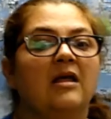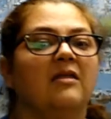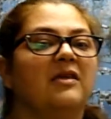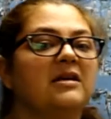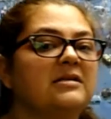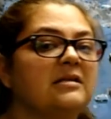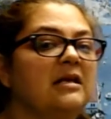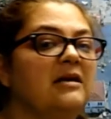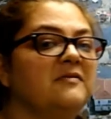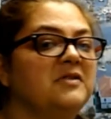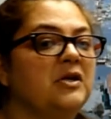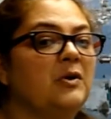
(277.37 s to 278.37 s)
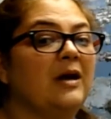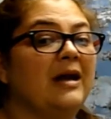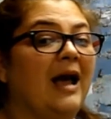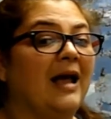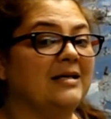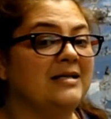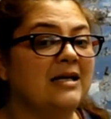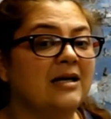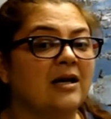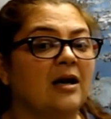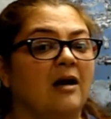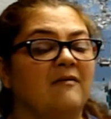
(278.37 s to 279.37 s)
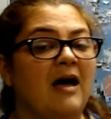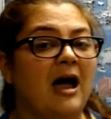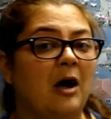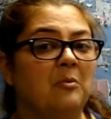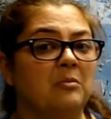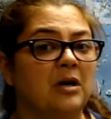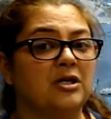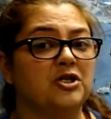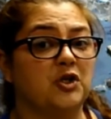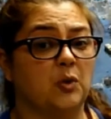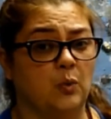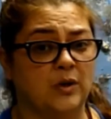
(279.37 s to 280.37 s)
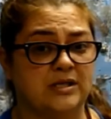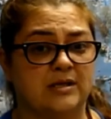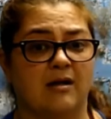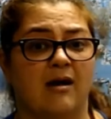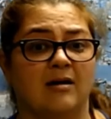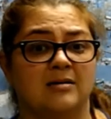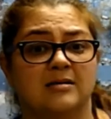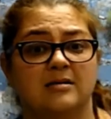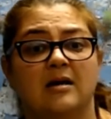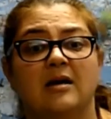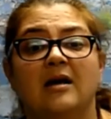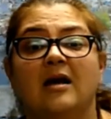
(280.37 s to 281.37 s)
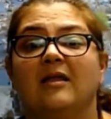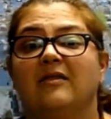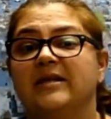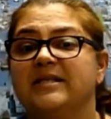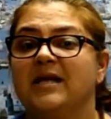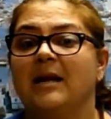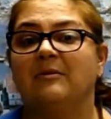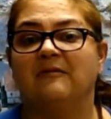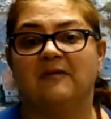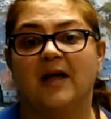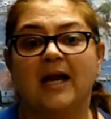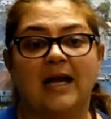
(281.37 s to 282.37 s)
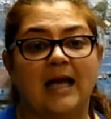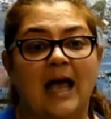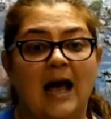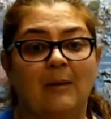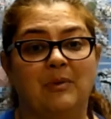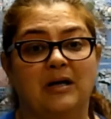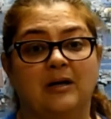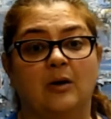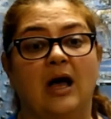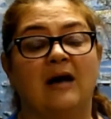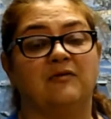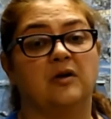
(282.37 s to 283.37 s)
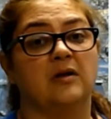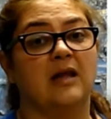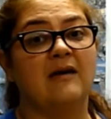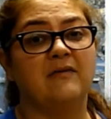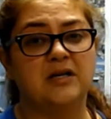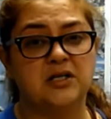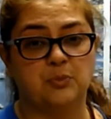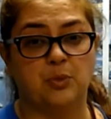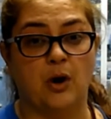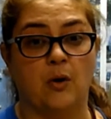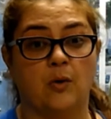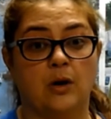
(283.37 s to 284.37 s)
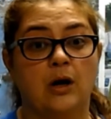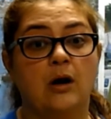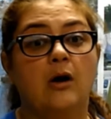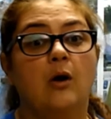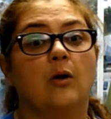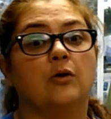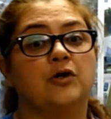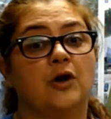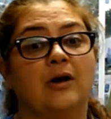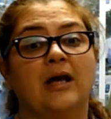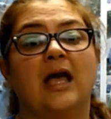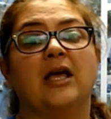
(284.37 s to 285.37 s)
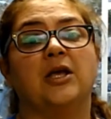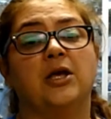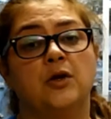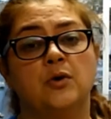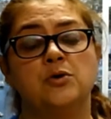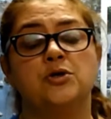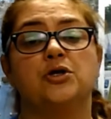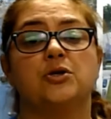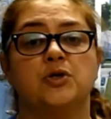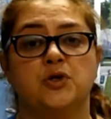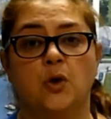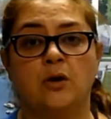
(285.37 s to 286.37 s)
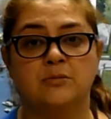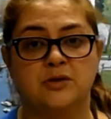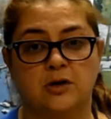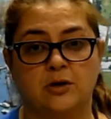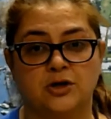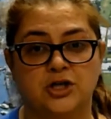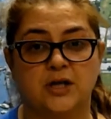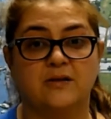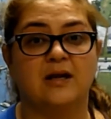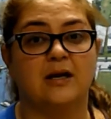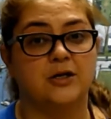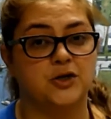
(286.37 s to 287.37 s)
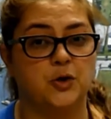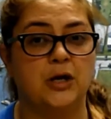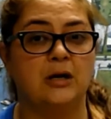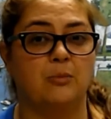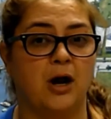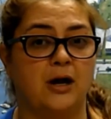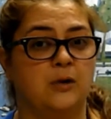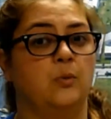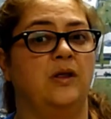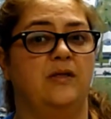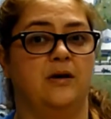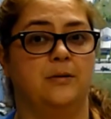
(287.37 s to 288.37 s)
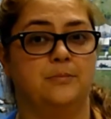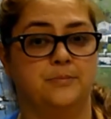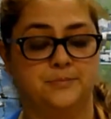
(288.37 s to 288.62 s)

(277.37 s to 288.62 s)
This gives you an idea of how much was lost. This type of flooding happened after levees broke during a huge storm surge that Katrina brought in with it.